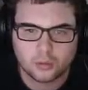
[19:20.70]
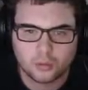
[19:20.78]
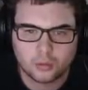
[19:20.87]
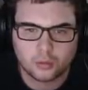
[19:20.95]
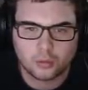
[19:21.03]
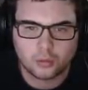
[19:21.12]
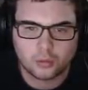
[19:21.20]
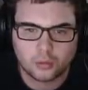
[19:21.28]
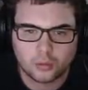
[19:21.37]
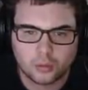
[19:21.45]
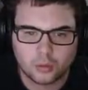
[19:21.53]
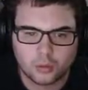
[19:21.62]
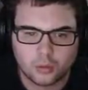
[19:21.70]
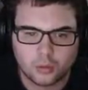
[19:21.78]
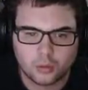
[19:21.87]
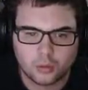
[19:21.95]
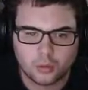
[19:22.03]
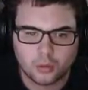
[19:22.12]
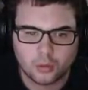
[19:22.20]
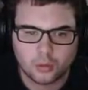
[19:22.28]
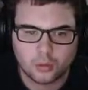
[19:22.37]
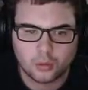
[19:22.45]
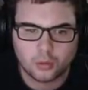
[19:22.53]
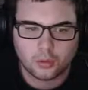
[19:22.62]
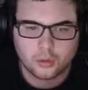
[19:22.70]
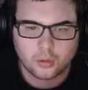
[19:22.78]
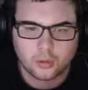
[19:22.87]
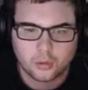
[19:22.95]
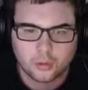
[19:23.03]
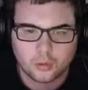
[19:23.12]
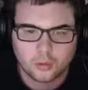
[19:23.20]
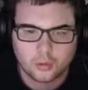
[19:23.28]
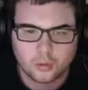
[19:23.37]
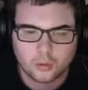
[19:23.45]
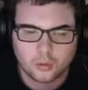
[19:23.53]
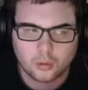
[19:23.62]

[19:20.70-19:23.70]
(silence)